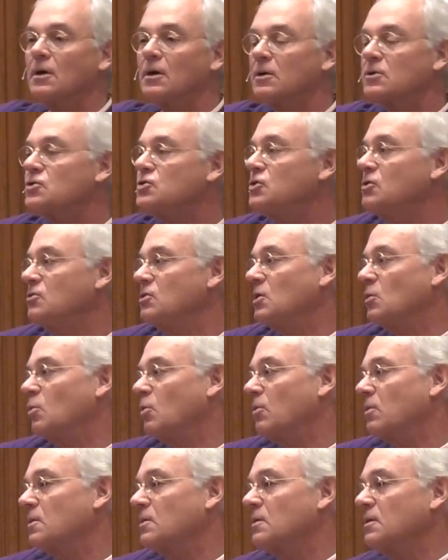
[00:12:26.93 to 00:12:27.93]
a junior
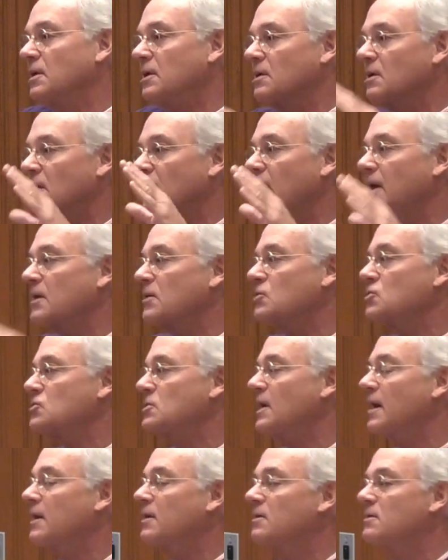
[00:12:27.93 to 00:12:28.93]
warden in a kind of
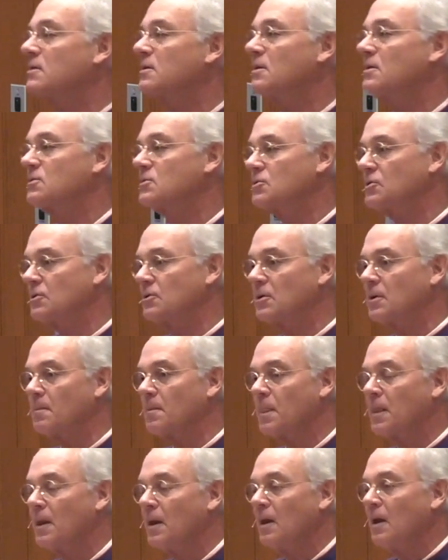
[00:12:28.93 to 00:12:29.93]
staggered
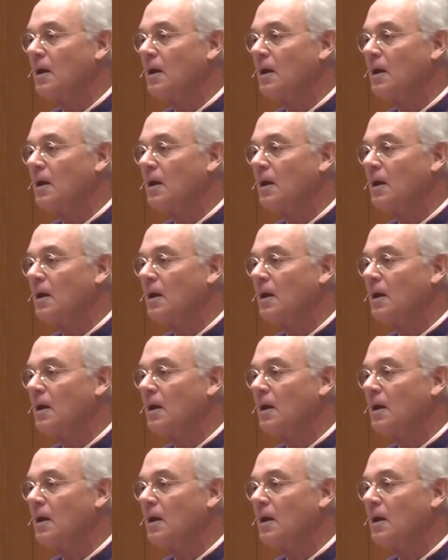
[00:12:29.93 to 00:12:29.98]
term.